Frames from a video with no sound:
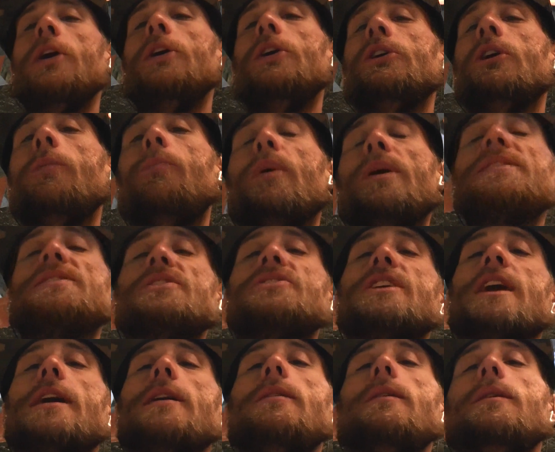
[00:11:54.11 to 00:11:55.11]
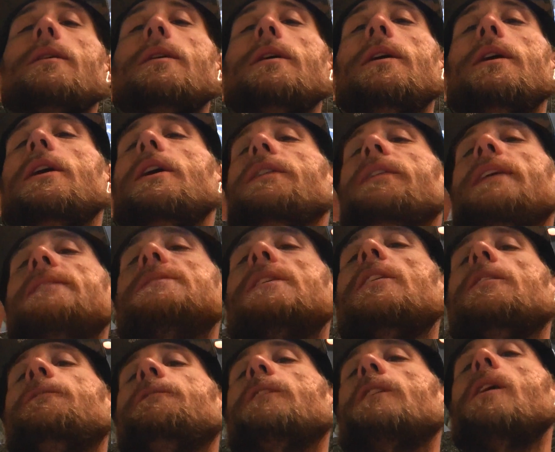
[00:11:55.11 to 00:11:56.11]
You're a person, Chad, that's
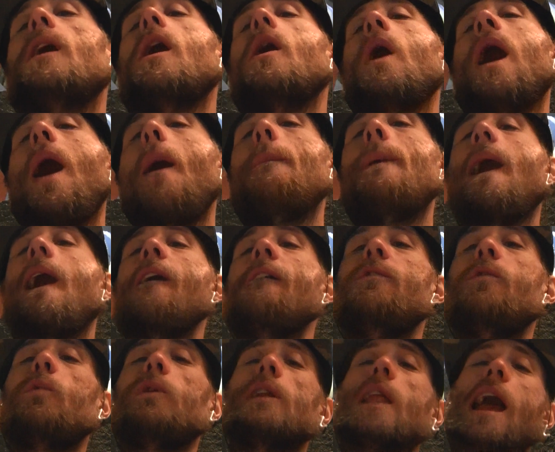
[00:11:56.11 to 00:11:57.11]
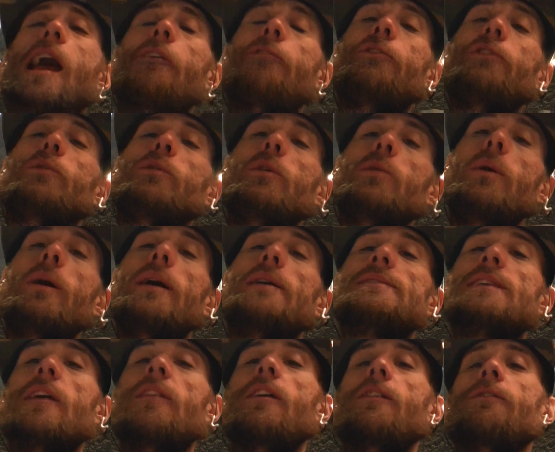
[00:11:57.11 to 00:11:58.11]
going to figure out how powerful we're not for you in a way.
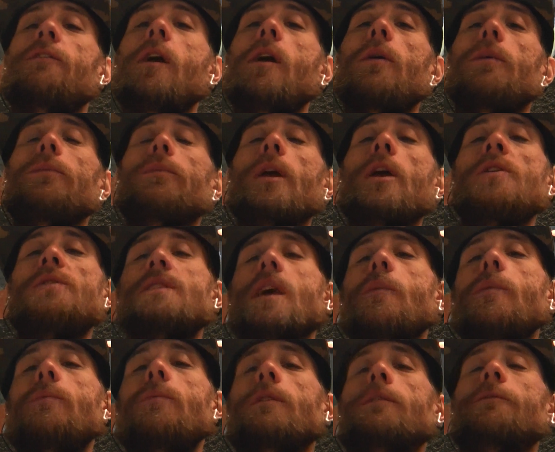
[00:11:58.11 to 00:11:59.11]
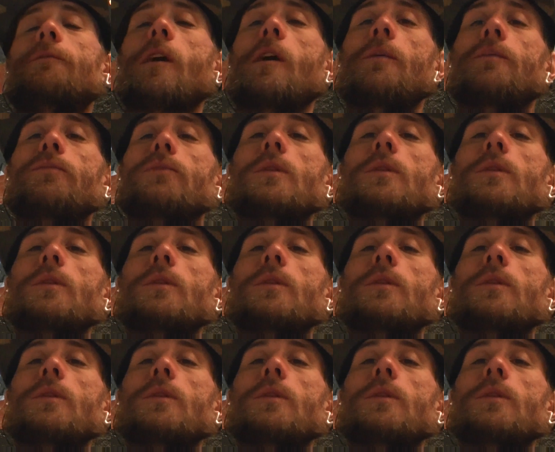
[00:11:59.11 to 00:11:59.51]
That's how they felt. Here's how we really felt.